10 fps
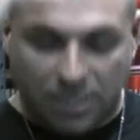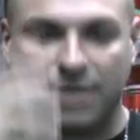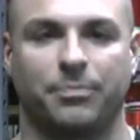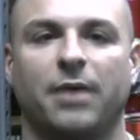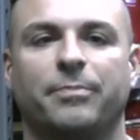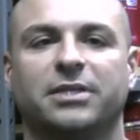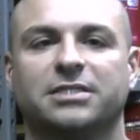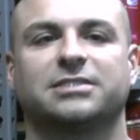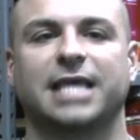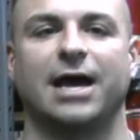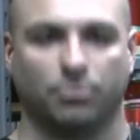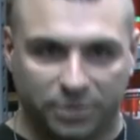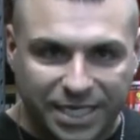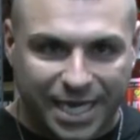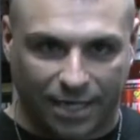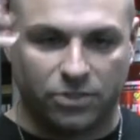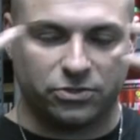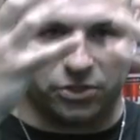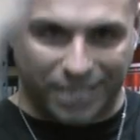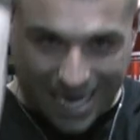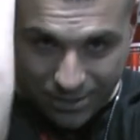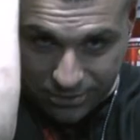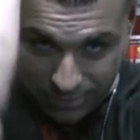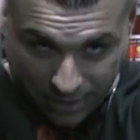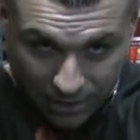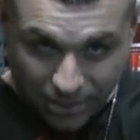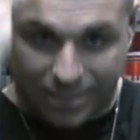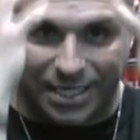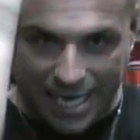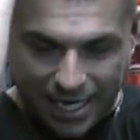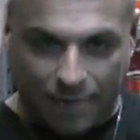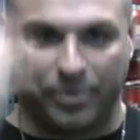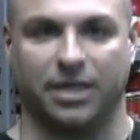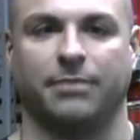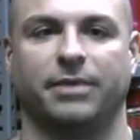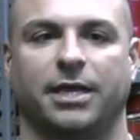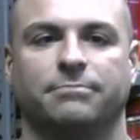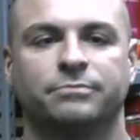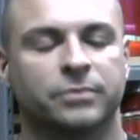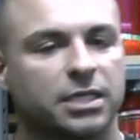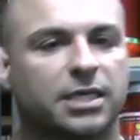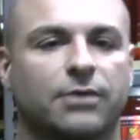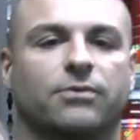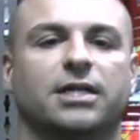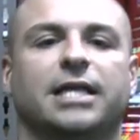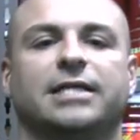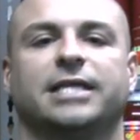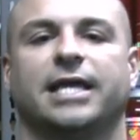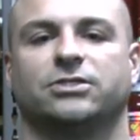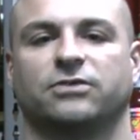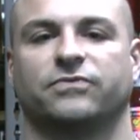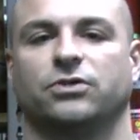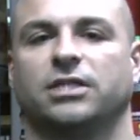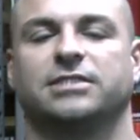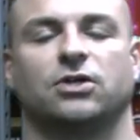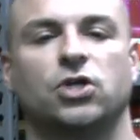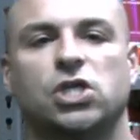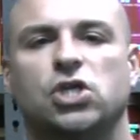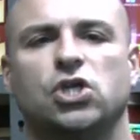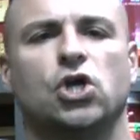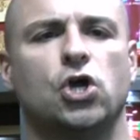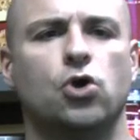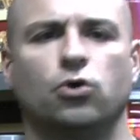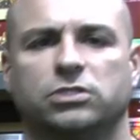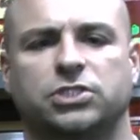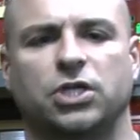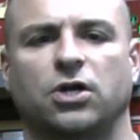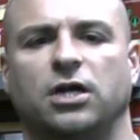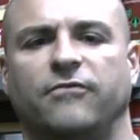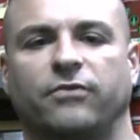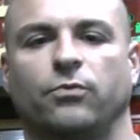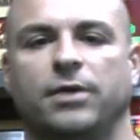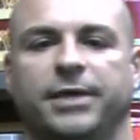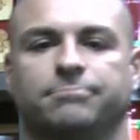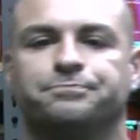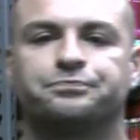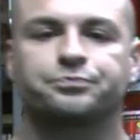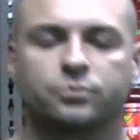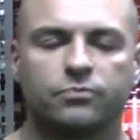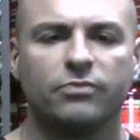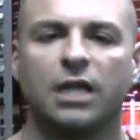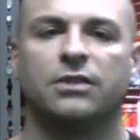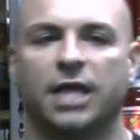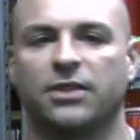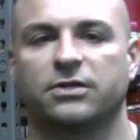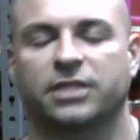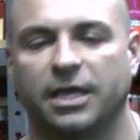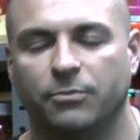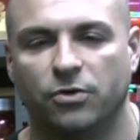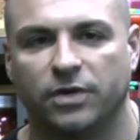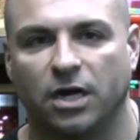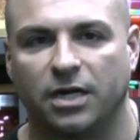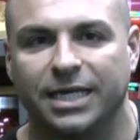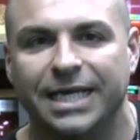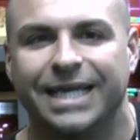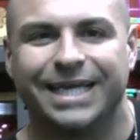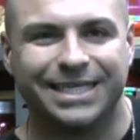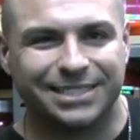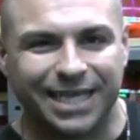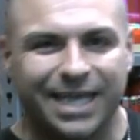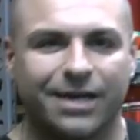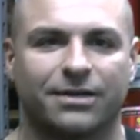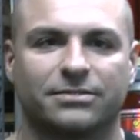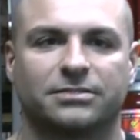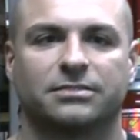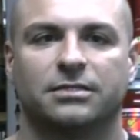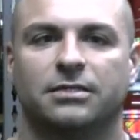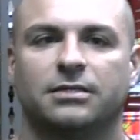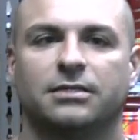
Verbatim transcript: deep up in the scalp. Dig. Use your nails. Dig up in it, man. Get rid of that dandruff, dude. That's a huge turnoff for women. Another thing, moving on, is ears.